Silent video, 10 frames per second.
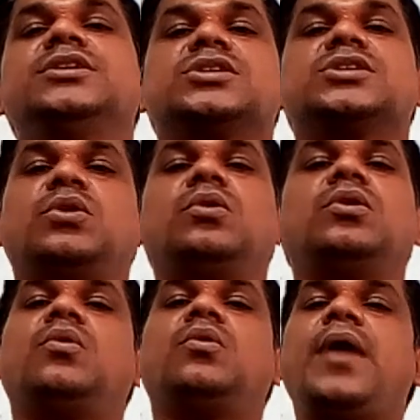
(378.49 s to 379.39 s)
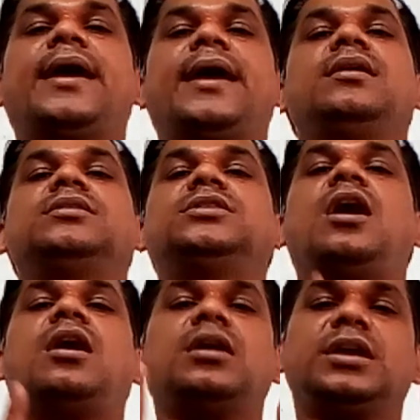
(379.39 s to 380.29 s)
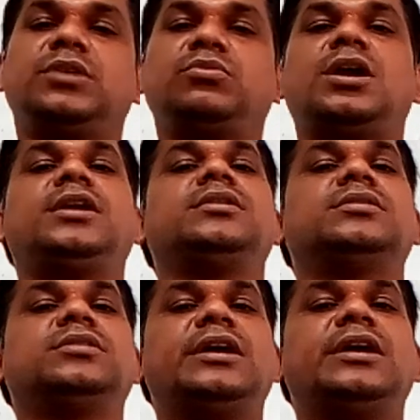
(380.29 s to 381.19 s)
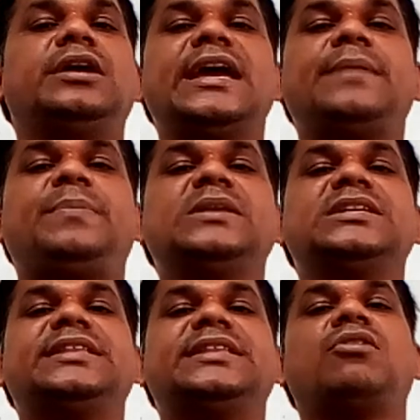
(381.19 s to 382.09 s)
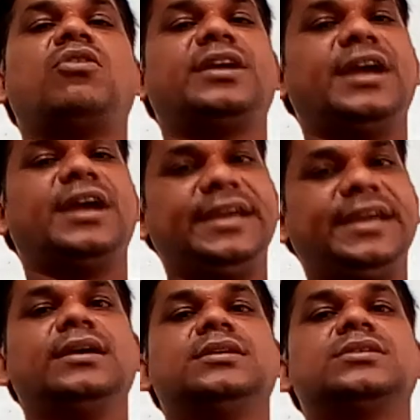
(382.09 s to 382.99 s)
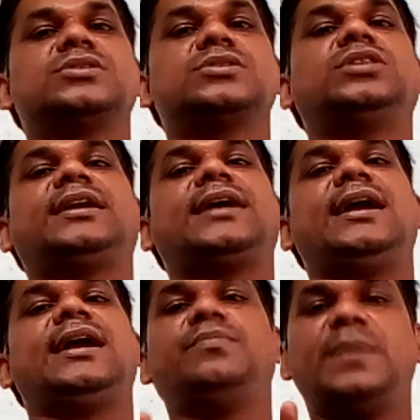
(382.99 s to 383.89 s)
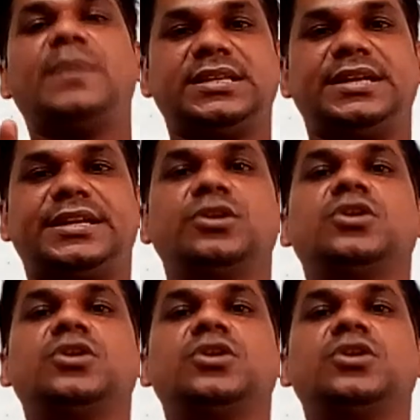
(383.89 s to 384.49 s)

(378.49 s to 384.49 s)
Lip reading: So where the Indian Fiji they are not getting so that kind of facility.